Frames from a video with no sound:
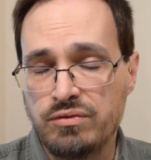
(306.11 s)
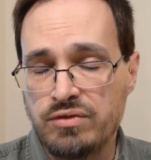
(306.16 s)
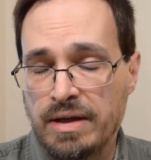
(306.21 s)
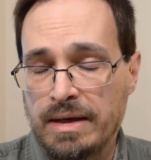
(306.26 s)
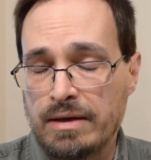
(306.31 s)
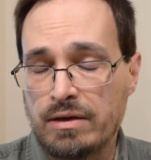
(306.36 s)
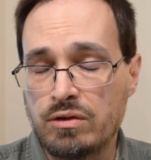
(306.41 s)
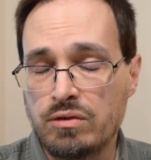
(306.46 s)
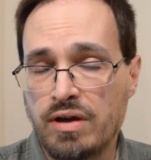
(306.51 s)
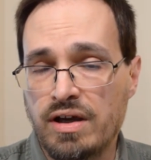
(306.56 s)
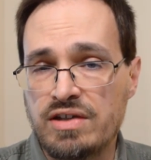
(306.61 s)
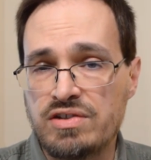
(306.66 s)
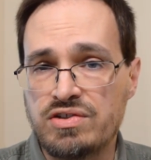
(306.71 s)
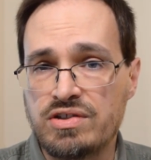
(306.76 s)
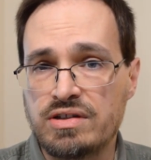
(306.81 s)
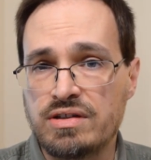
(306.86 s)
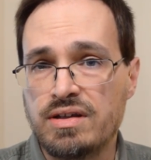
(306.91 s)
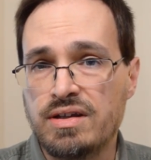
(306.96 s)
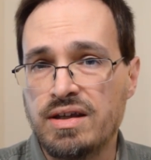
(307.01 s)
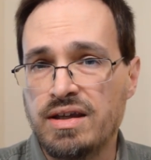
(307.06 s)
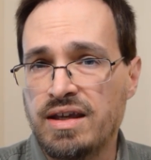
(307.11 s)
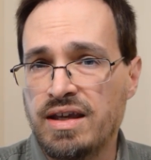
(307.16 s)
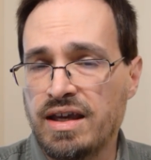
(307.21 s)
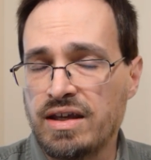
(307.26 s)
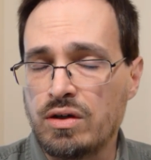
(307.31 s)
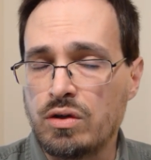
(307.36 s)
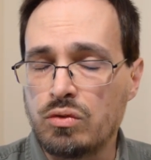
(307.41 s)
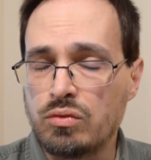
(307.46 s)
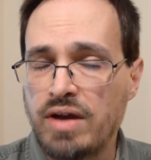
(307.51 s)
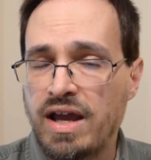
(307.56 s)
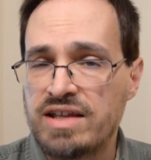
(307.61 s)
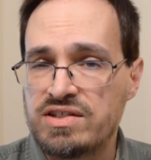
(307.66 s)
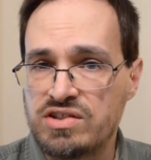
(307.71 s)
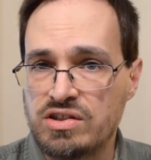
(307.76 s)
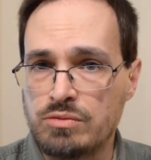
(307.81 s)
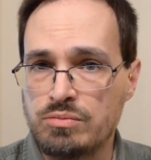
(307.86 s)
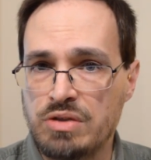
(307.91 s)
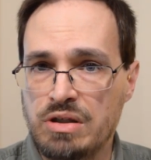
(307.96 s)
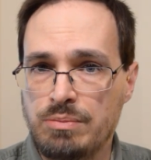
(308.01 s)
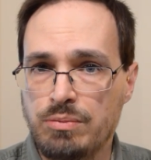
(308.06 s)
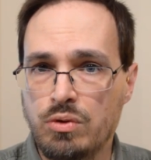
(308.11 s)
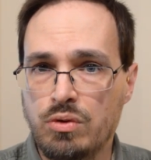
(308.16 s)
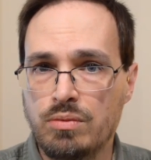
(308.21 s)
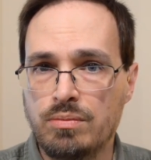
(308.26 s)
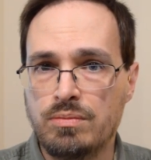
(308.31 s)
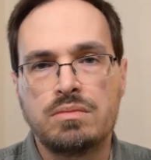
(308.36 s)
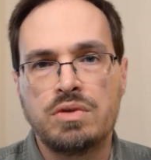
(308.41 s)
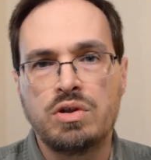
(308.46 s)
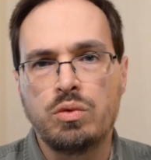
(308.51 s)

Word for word: terrorizing and harassing people,